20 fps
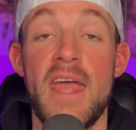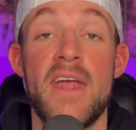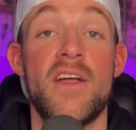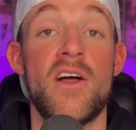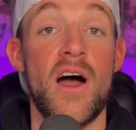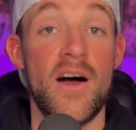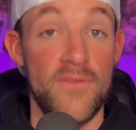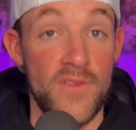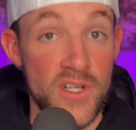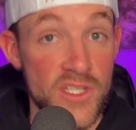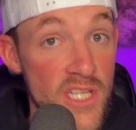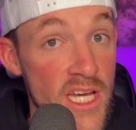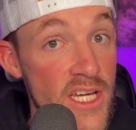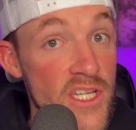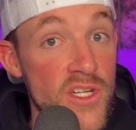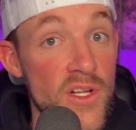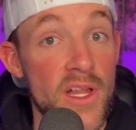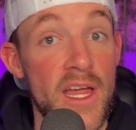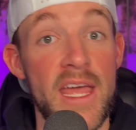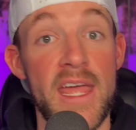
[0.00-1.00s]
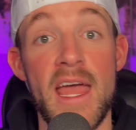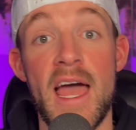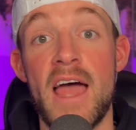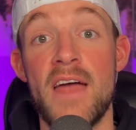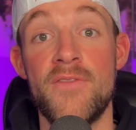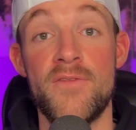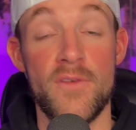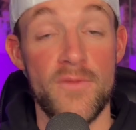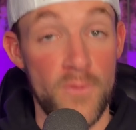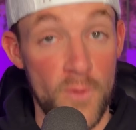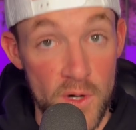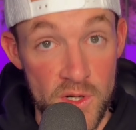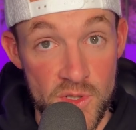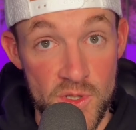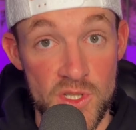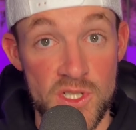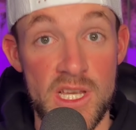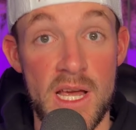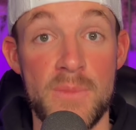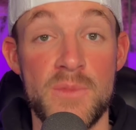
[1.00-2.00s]
conversational AI for voice
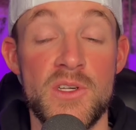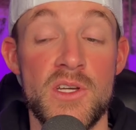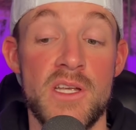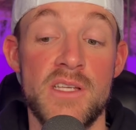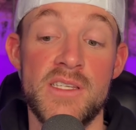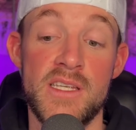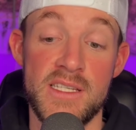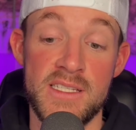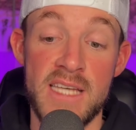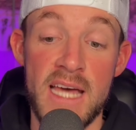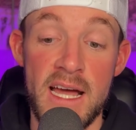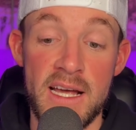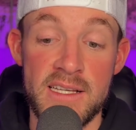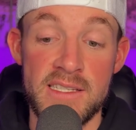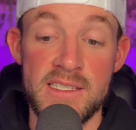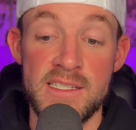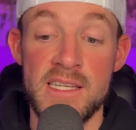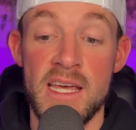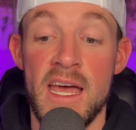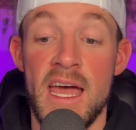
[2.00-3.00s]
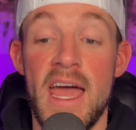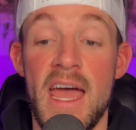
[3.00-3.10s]
receptionists and texts,